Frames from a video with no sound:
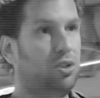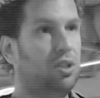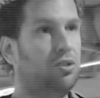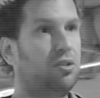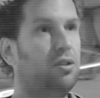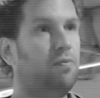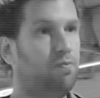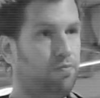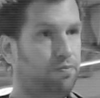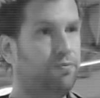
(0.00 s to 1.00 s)
is
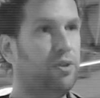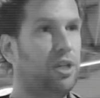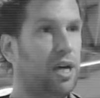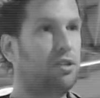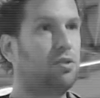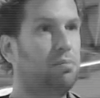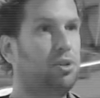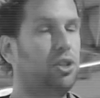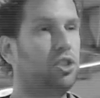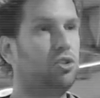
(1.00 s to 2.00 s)
the last repetition.